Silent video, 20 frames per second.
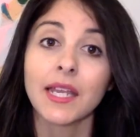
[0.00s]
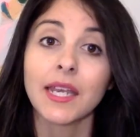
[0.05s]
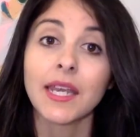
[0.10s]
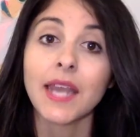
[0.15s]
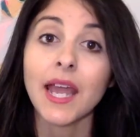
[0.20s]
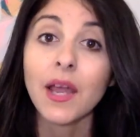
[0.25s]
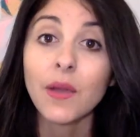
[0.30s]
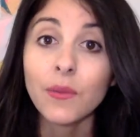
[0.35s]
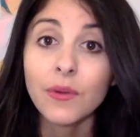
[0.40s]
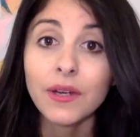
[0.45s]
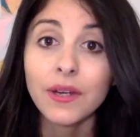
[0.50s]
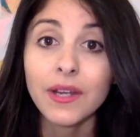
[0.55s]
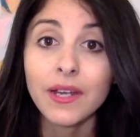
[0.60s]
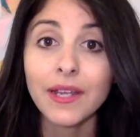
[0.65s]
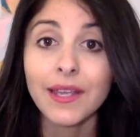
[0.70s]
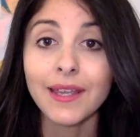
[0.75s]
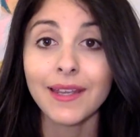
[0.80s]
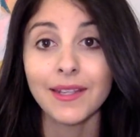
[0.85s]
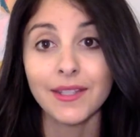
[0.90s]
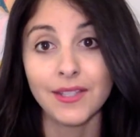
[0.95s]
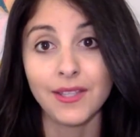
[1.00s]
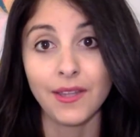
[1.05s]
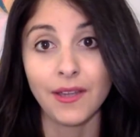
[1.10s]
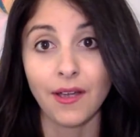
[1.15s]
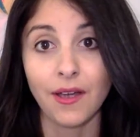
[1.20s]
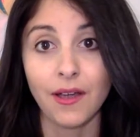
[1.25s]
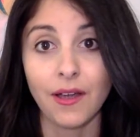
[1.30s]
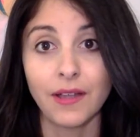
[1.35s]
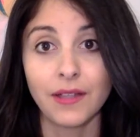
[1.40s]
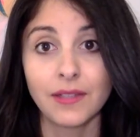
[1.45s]
Now we're going to get into the
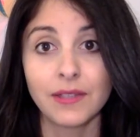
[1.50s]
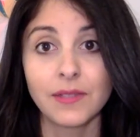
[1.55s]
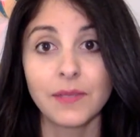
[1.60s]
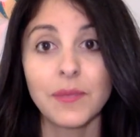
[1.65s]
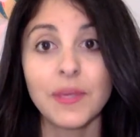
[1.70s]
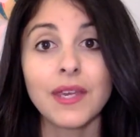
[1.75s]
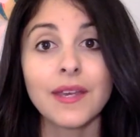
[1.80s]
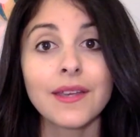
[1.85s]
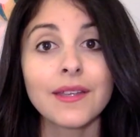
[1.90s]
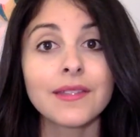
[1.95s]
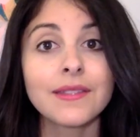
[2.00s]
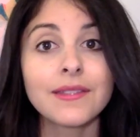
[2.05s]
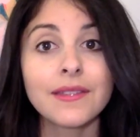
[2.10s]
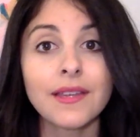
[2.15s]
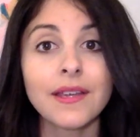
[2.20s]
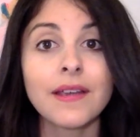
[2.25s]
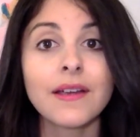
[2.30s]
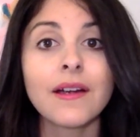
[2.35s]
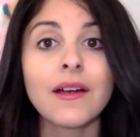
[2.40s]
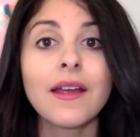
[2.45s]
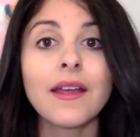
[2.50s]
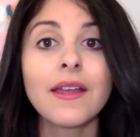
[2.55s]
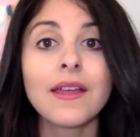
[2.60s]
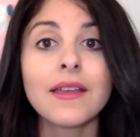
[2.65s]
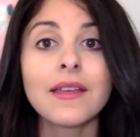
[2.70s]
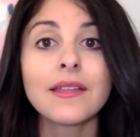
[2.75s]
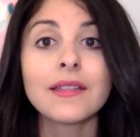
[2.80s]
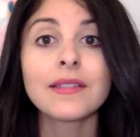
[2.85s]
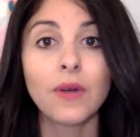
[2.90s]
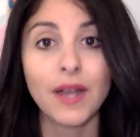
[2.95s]
cons because there
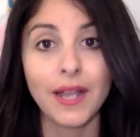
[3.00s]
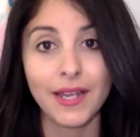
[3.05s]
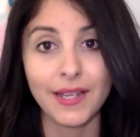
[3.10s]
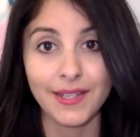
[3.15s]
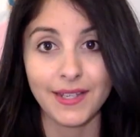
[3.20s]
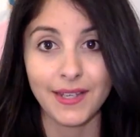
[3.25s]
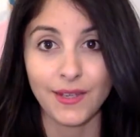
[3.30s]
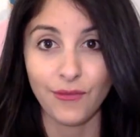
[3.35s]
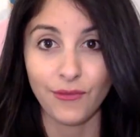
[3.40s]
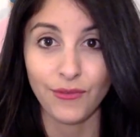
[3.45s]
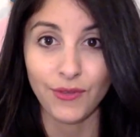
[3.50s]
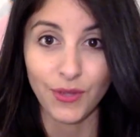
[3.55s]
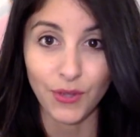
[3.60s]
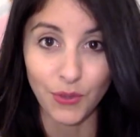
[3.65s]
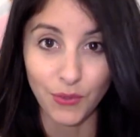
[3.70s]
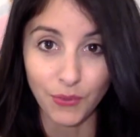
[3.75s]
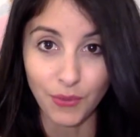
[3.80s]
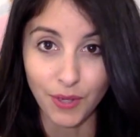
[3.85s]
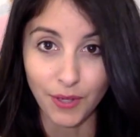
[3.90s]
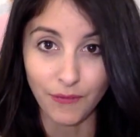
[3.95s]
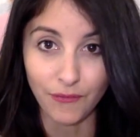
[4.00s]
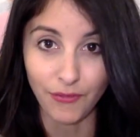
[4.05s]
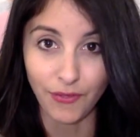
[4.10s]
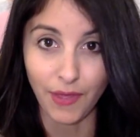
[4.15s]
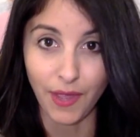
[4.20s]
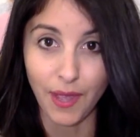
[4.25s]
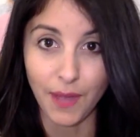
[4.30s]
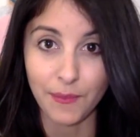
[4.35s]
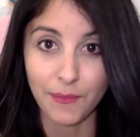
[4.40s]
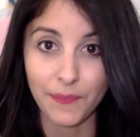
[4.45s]
is quite a few of
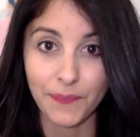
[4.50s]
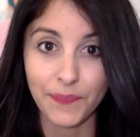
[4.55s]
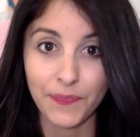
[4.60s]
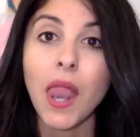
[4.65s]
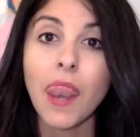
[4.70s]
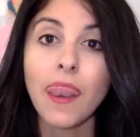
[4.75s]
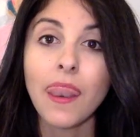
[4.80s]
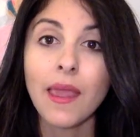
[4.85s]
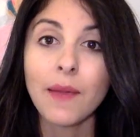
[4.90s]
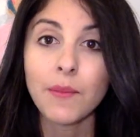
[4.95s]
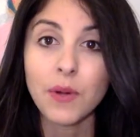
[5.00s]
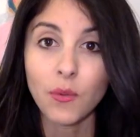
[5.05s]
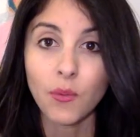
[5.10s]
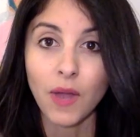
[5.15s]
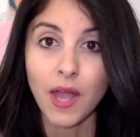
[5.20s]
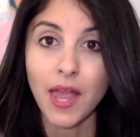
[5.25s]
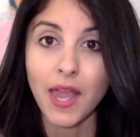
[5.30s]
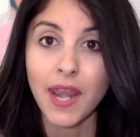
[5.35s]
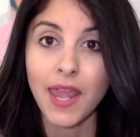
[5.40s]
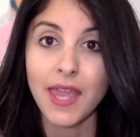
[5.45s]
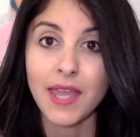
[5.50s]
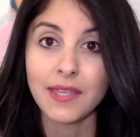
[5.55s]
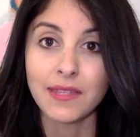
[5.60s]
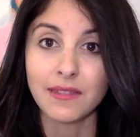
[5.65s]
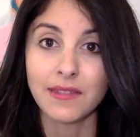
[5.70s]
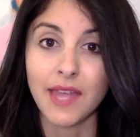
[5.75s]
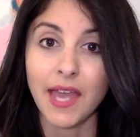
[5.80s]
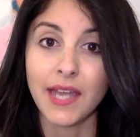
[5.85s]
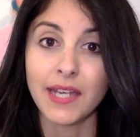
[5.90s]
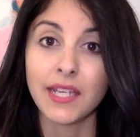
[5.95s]
them. Number one
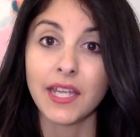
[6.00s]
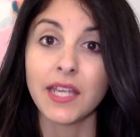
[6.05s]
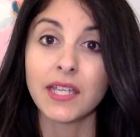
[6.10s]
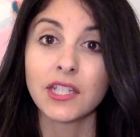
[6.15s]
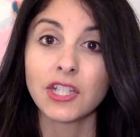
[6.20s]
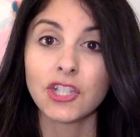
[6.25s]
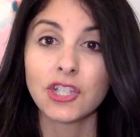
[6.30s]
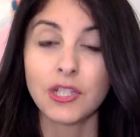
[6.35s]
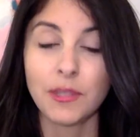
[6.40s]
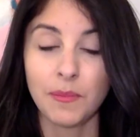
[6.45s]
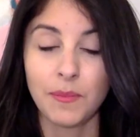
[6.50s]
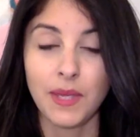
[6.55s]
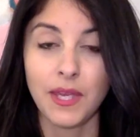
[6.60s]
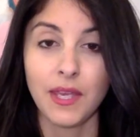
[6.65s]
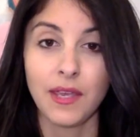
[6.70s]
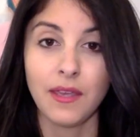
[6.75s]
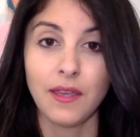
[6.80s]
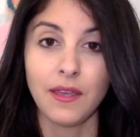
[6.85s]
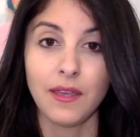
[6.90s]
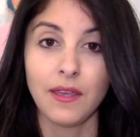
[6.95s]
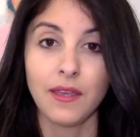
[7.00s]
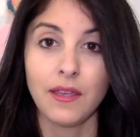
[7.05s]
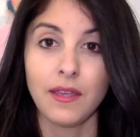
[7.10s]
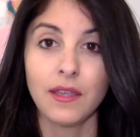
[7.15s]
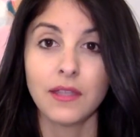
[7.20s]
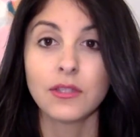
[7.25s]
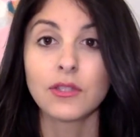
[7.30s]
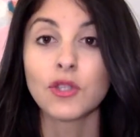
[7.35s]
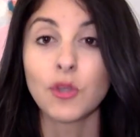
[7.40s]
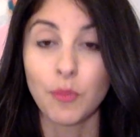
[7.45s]
is that shipping
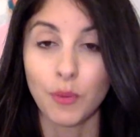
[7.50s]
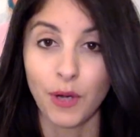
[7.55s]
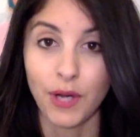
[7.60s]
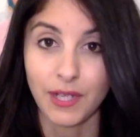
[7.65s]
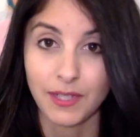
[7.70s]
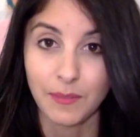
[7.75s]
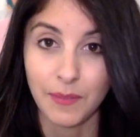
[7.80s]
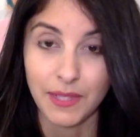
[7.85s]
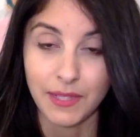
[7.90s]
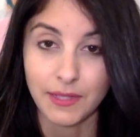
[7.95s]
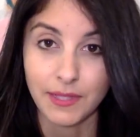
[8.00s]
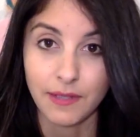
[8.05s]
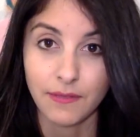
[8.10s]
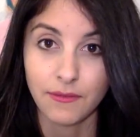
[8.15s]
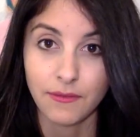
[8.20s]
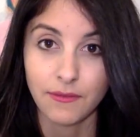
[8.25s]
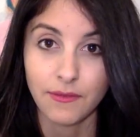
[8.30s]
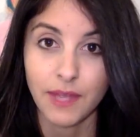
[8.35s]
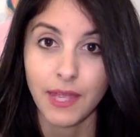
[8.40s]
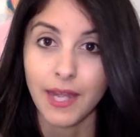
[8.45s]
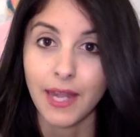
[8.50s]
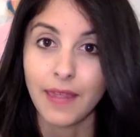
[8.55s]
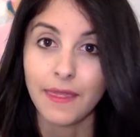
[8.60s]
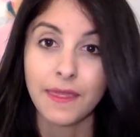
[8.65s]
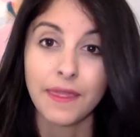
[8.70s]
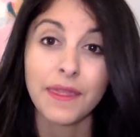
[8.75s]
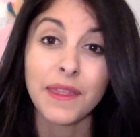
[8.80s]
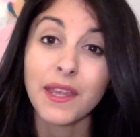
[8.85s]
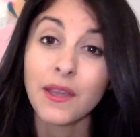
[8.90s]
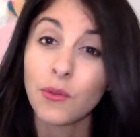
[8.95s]
is super expensive, and I
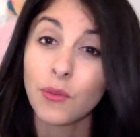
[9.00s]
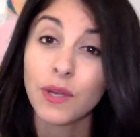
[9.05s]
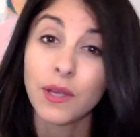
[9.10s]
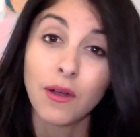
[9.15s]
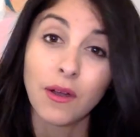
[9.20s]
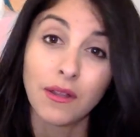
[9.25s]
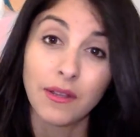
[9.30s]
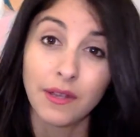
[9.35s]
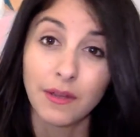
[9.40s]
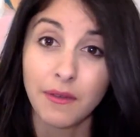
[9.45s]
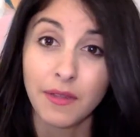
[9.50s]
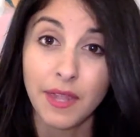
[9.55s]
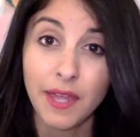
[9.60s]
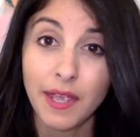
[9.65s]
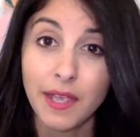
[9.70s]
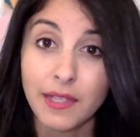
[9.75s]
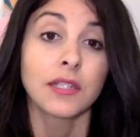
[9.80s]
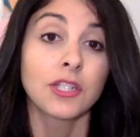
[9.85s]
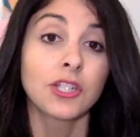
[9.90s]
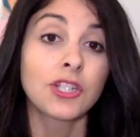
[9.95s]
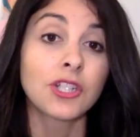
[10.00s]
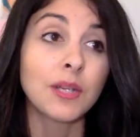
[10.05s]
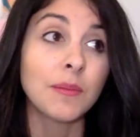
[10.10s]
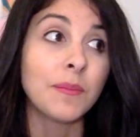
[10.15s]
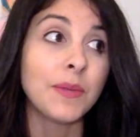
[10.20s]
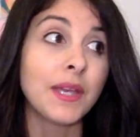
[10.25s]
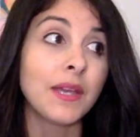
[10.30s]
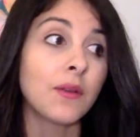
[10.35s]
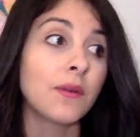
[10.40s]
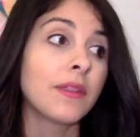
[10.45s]
think we all know that.
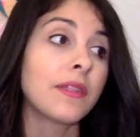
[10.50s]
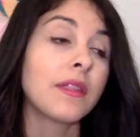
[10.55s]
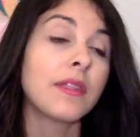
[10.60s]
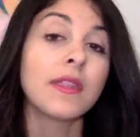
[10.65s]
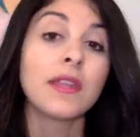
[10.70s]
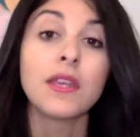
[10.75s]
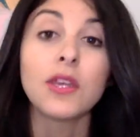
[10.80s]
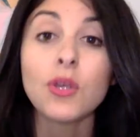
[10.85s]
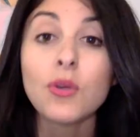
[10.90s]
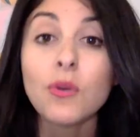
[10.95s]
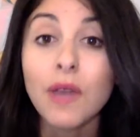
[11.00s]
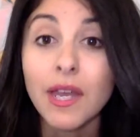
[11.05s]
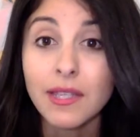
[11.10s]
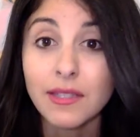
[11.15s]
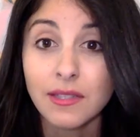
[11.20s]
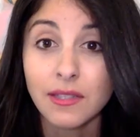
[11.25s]
Shipping within the US